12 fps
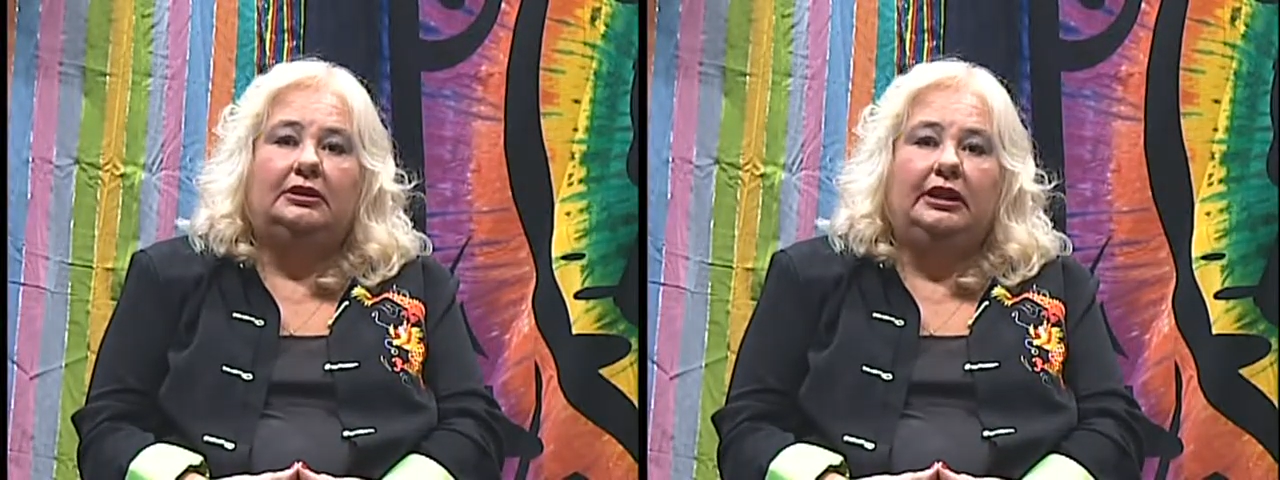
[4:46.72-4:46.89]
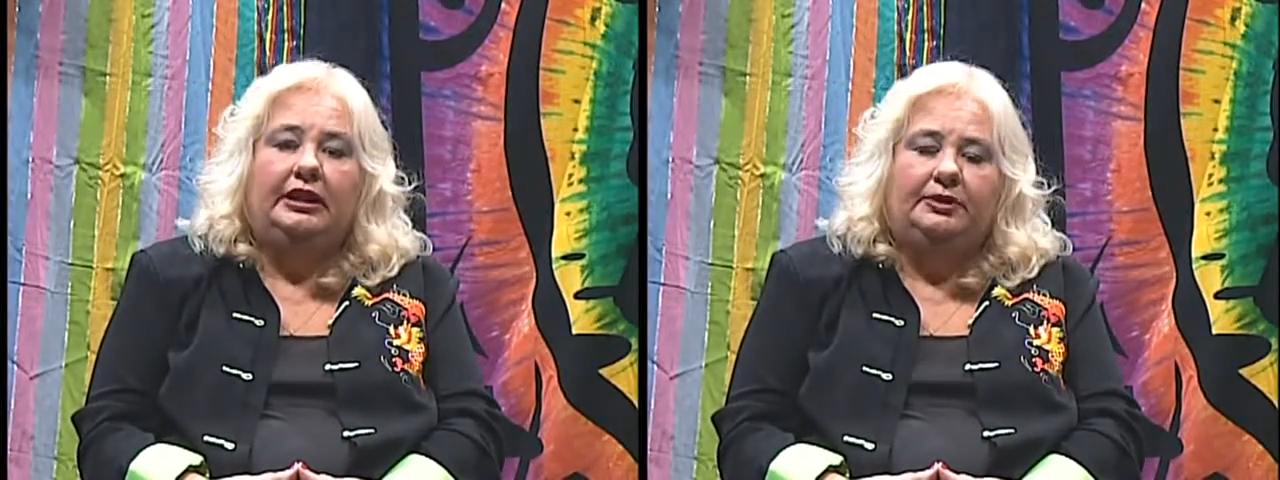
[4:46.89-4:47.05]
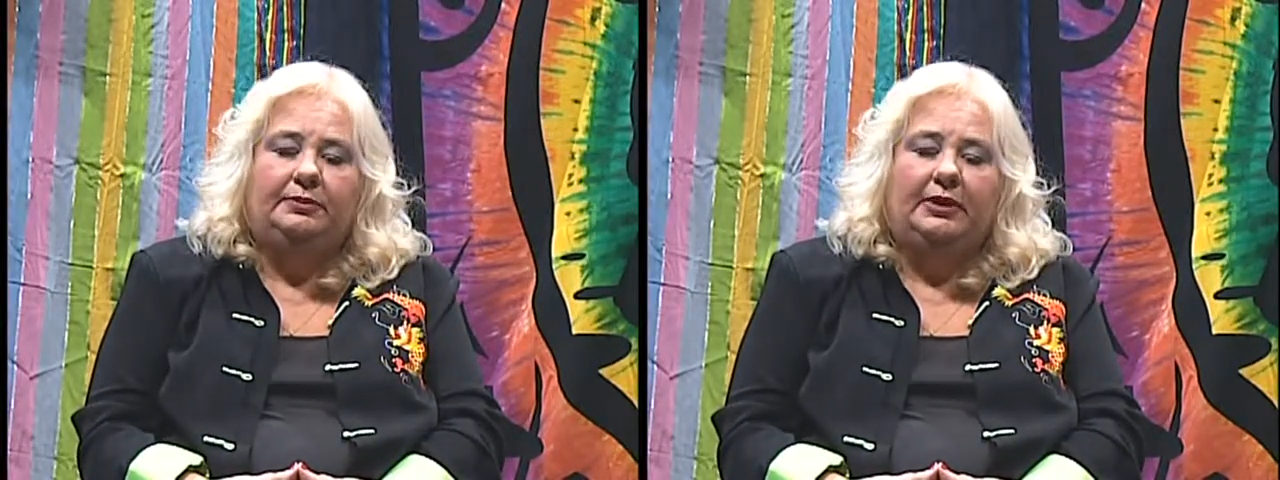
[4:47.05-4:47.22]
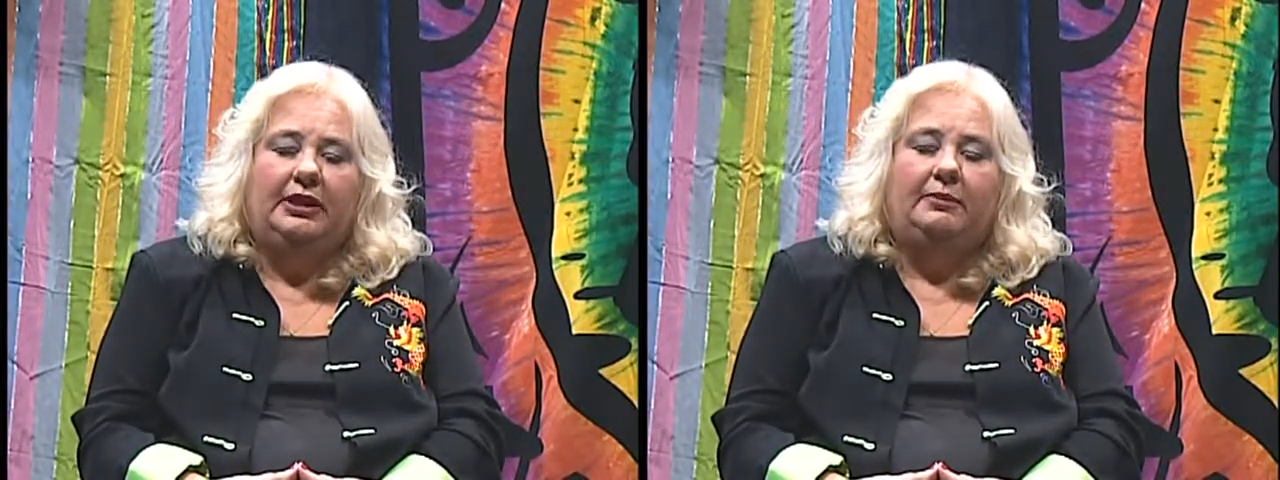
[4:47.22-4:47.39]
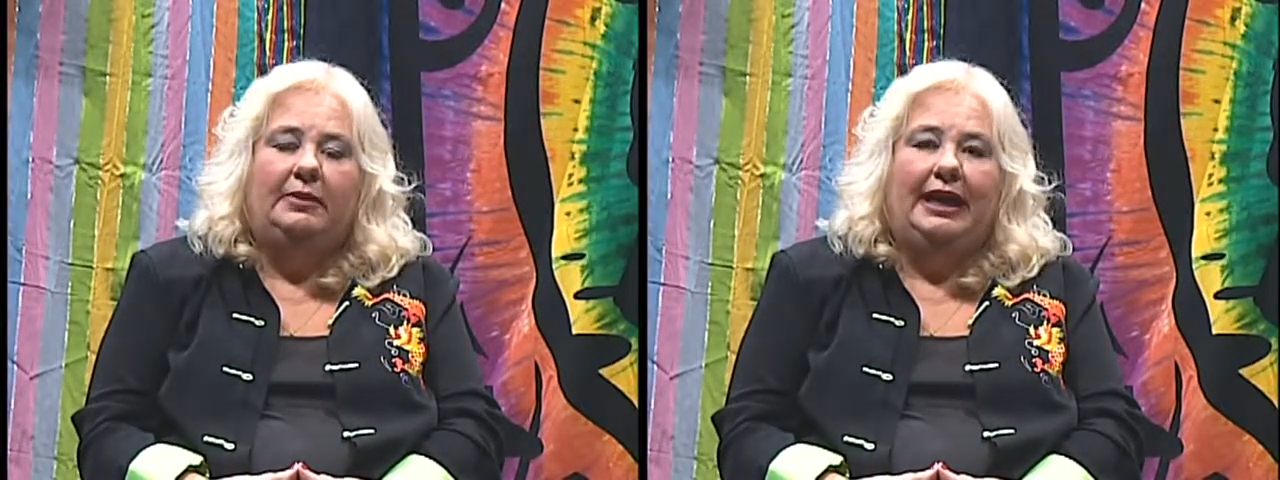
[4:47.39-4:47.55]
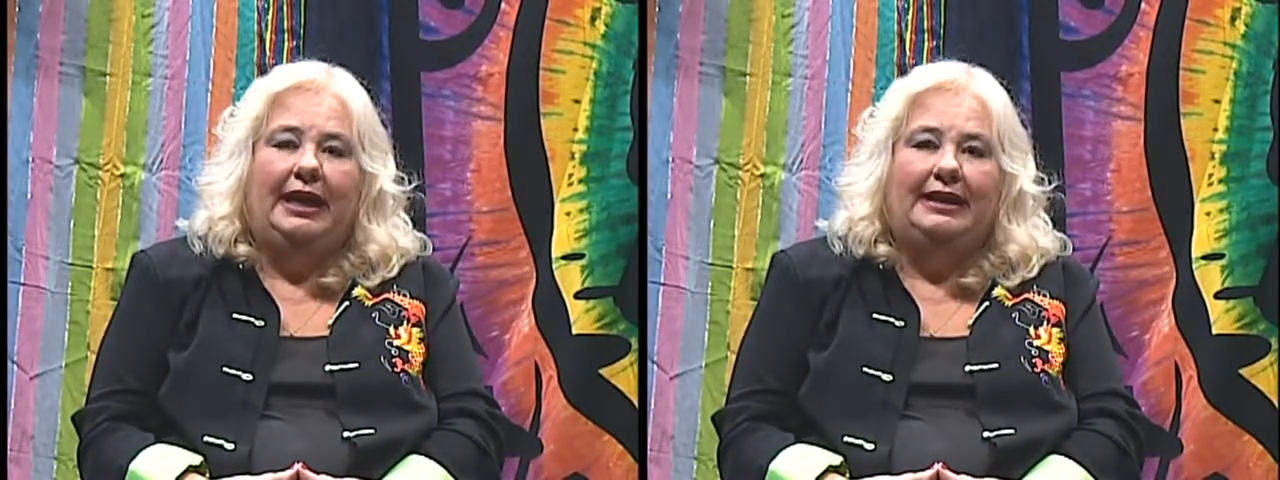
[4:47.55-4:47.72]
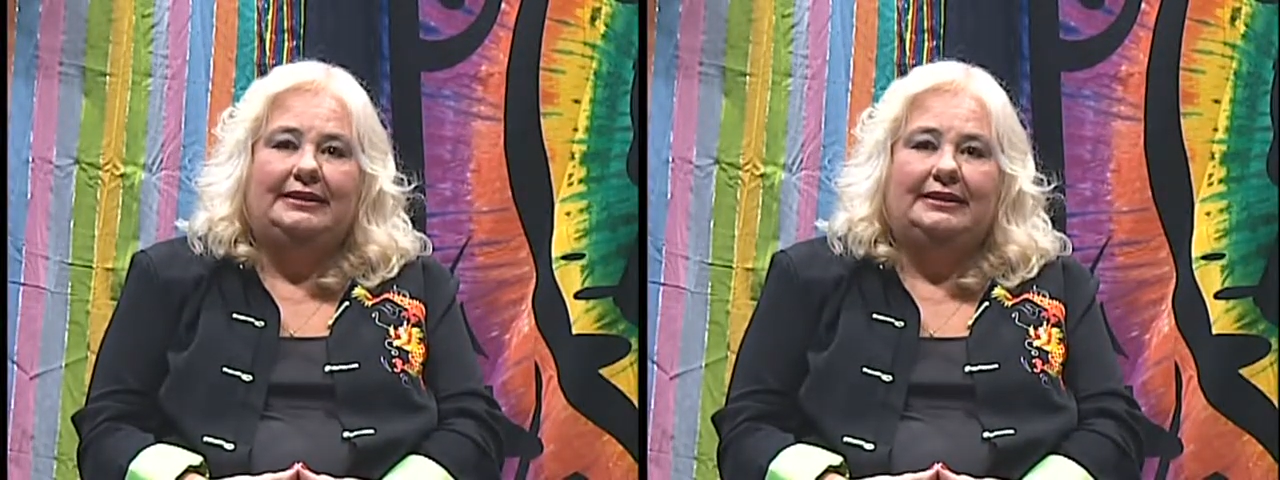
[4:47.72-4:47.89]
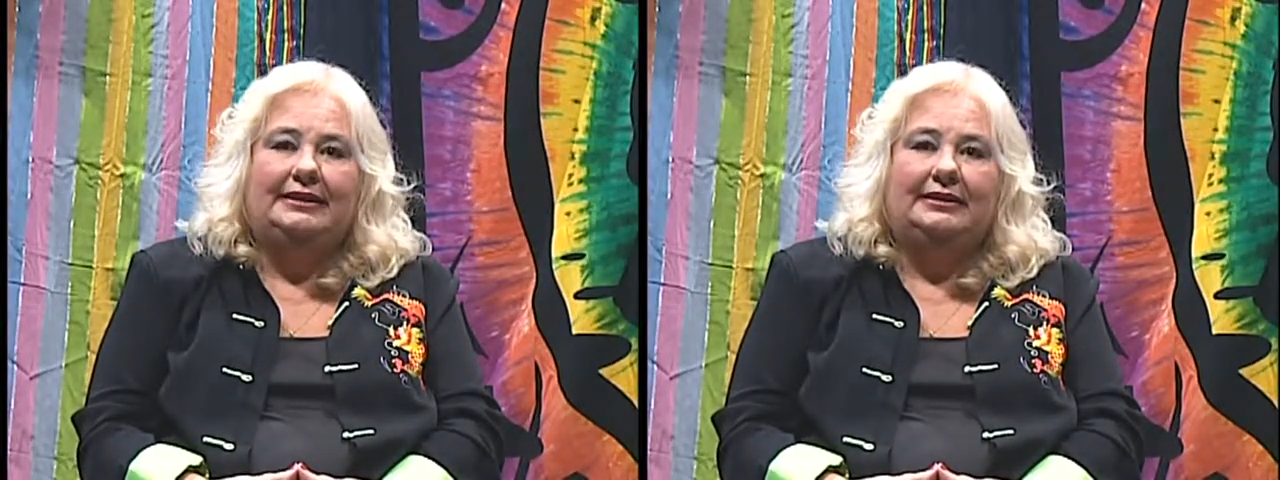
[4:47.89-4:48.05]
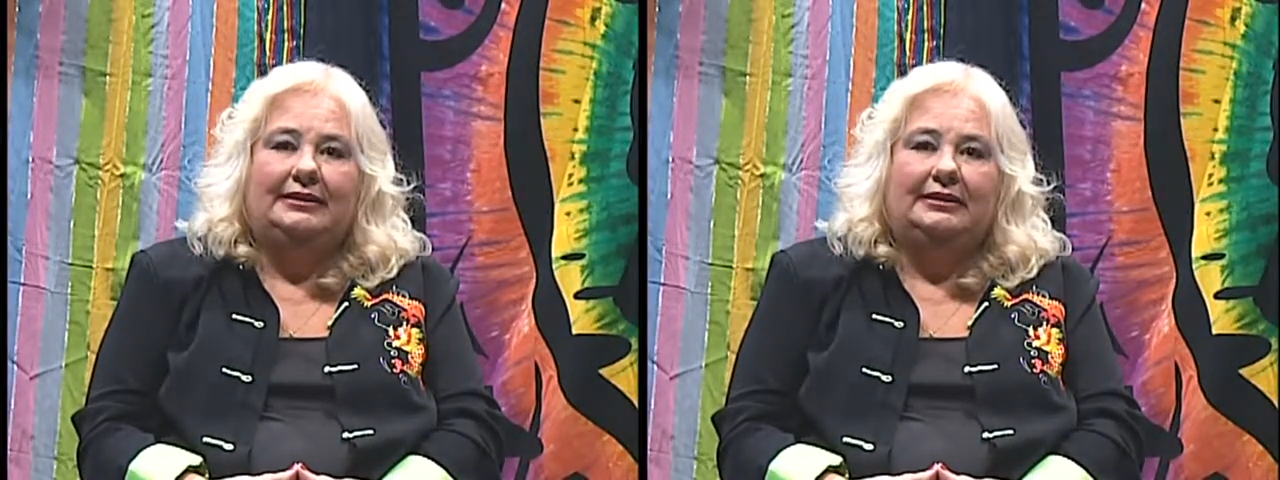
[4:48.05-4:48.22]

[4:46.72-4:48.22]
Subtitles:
It's been a blast.